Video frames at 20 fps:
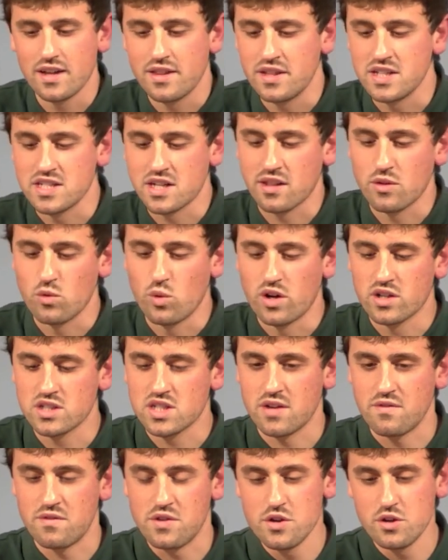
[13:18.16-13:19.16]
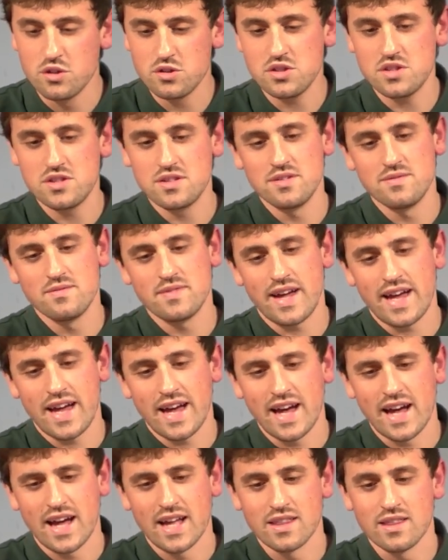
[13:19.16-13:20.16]
These are the works I've used,
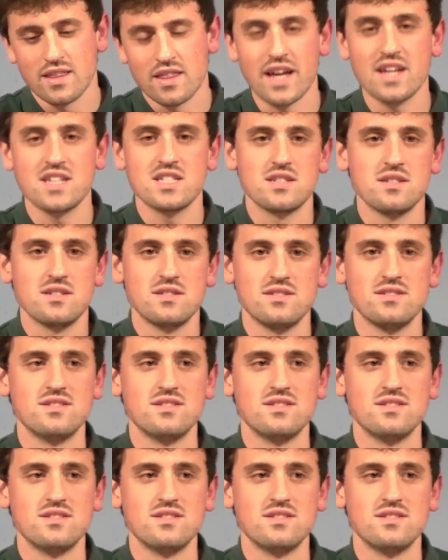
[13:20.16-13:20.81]
and thanks.